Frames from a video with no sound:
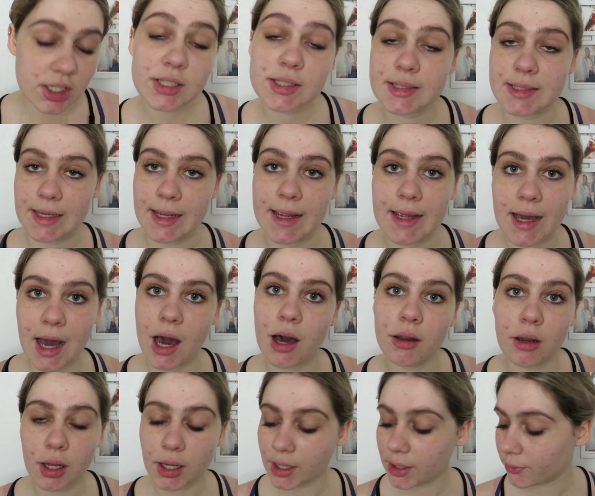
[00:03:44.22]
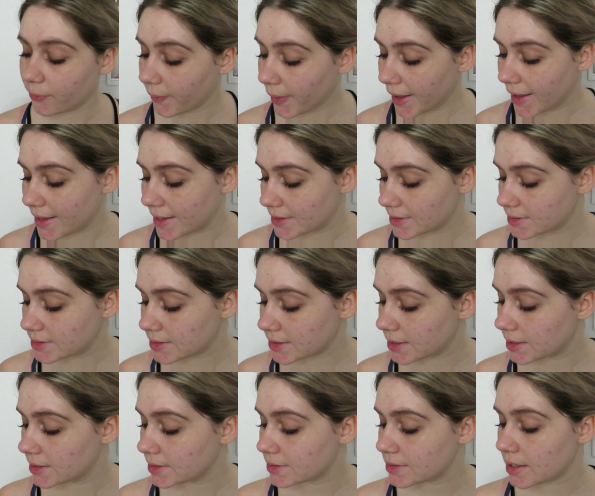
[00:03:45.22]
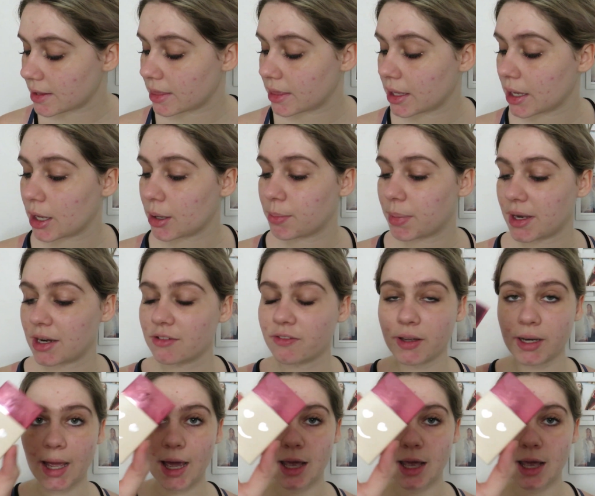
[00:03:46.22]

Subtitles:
seeing how long it wears is the Benefit